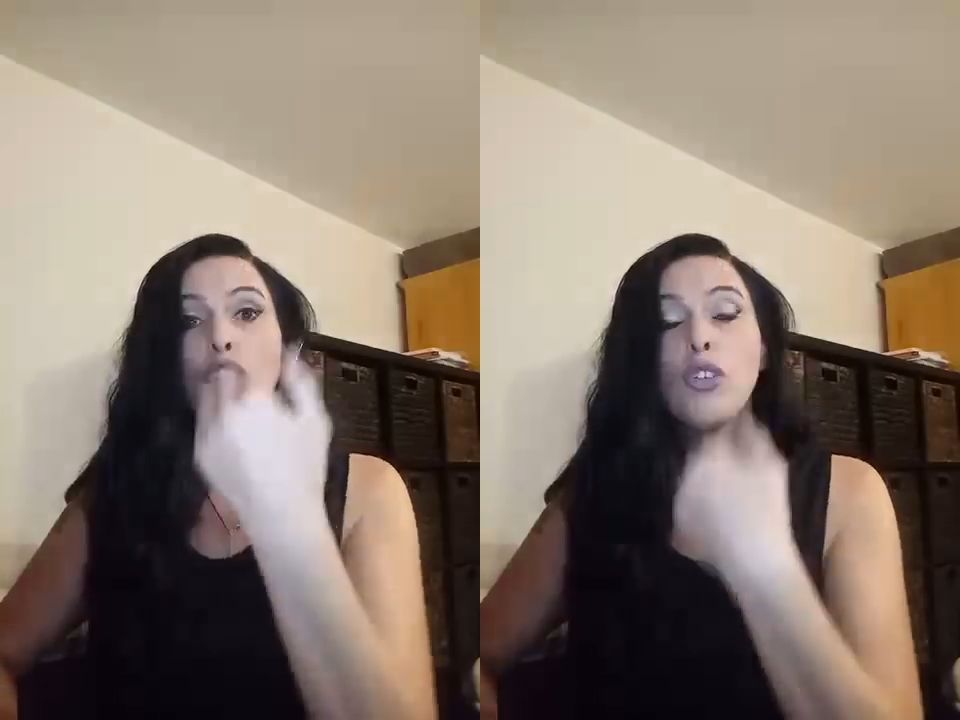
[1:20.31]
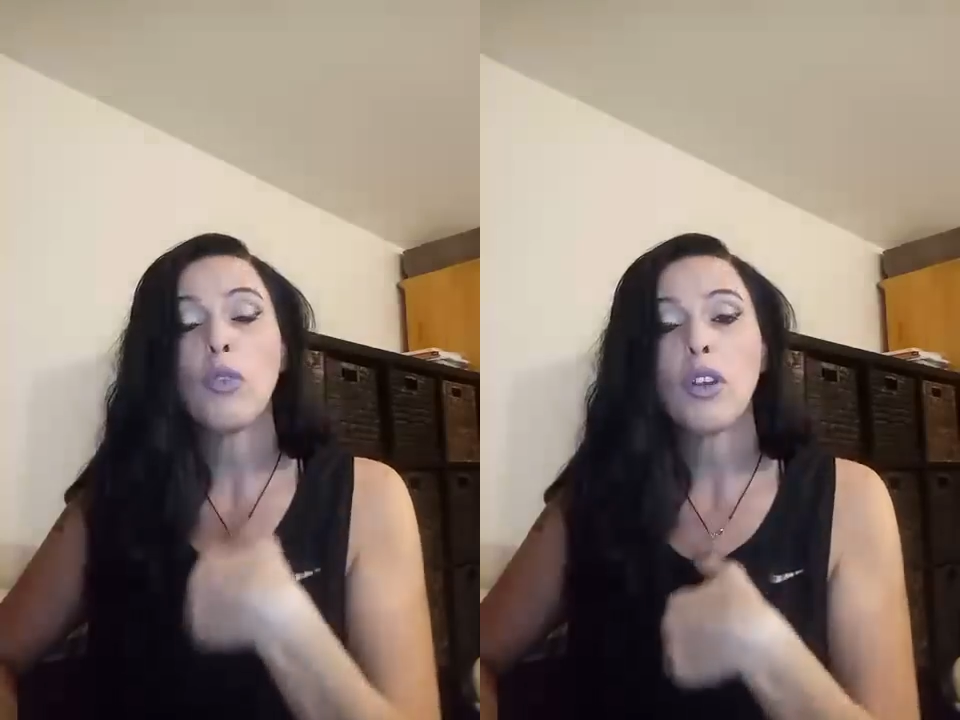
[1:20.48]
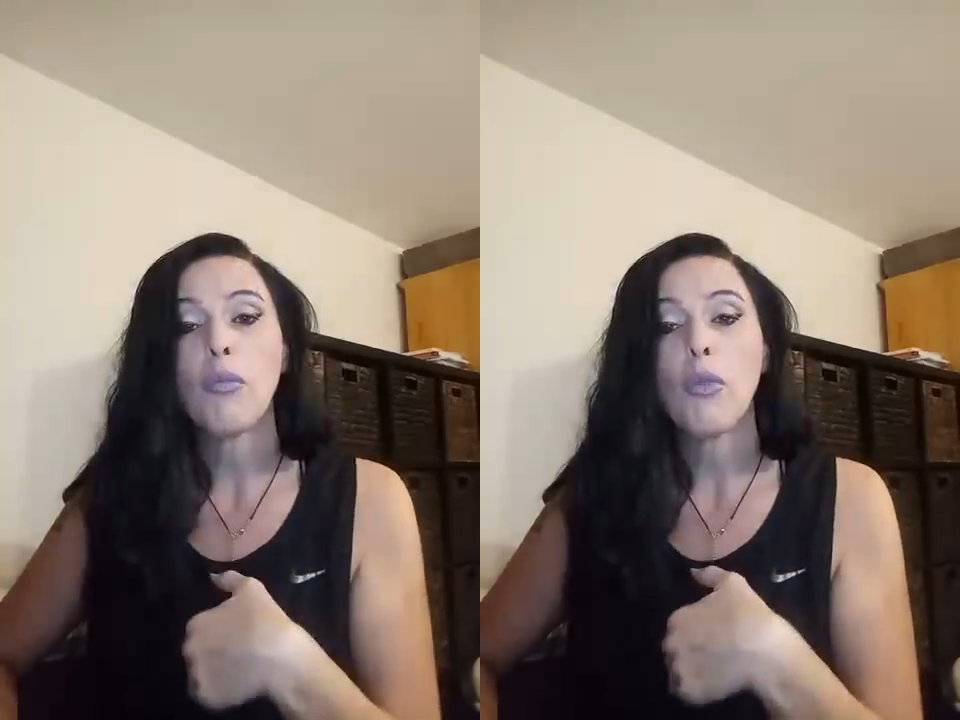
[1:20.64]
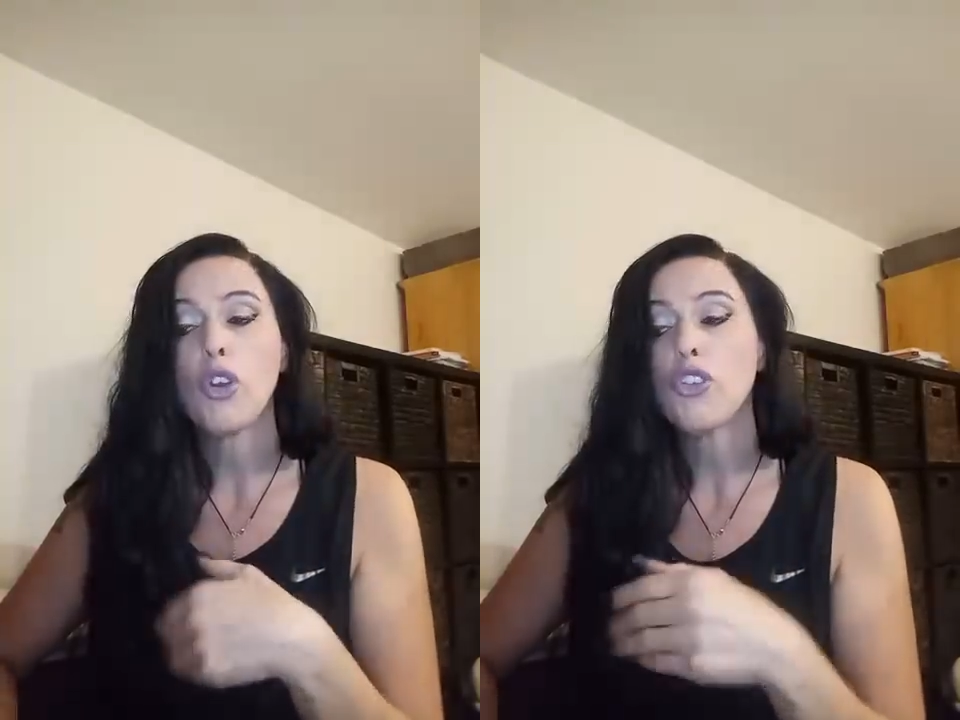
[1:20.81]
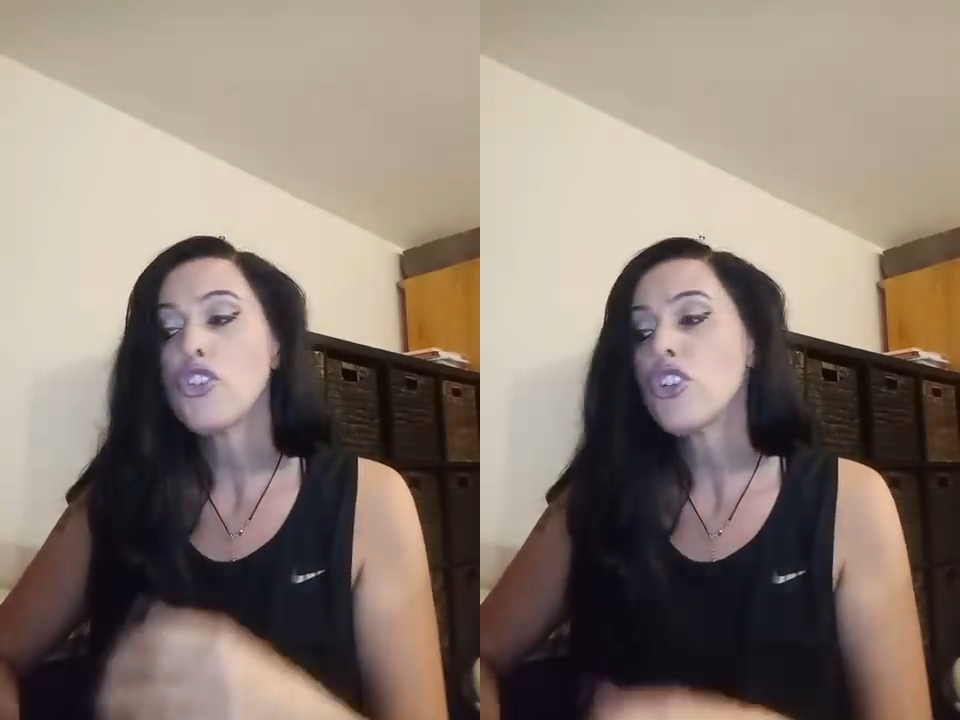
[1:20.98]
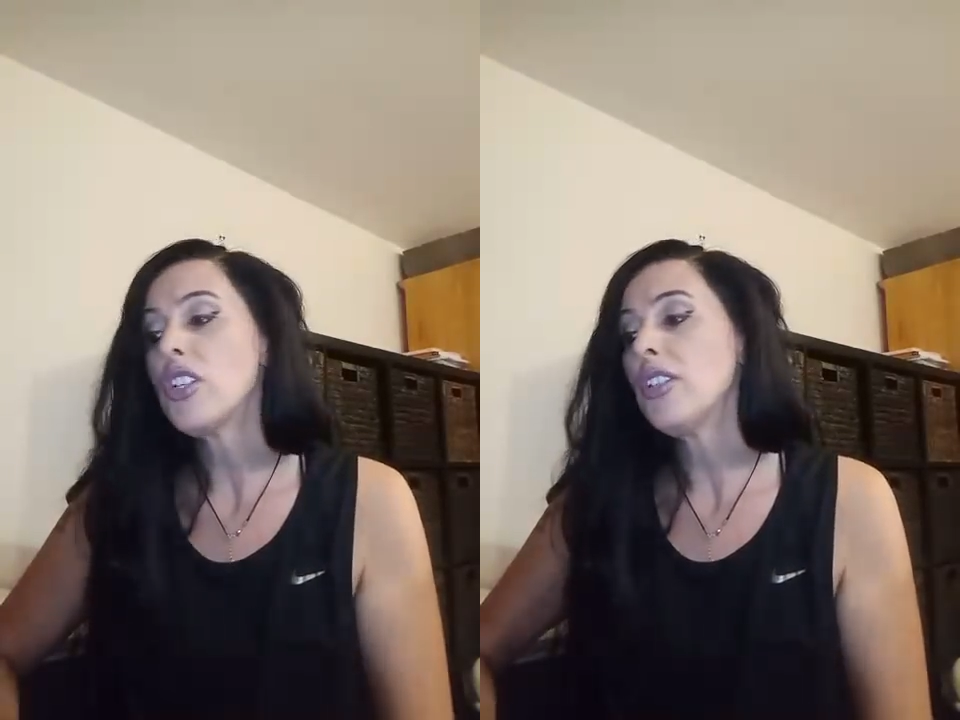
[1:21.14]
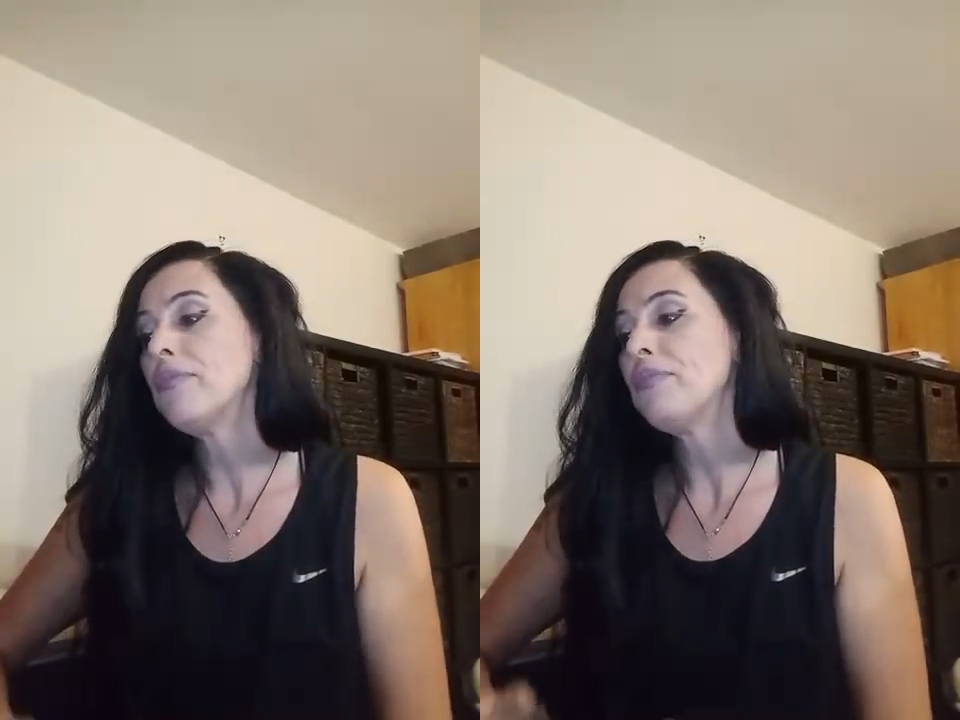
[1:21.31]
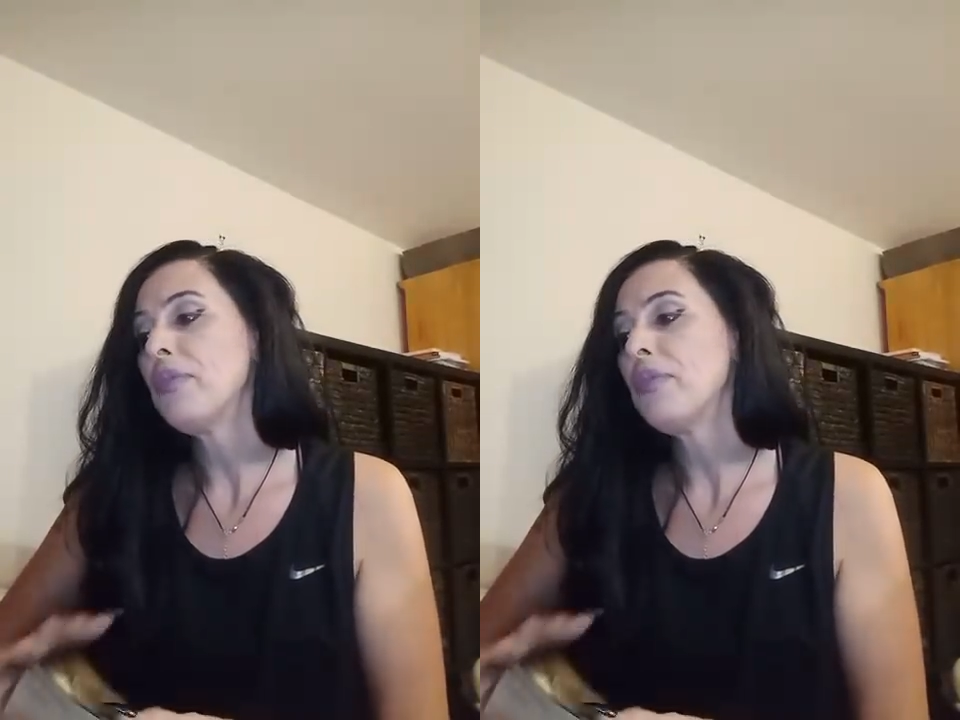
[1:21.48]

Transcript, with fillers: to an emotion.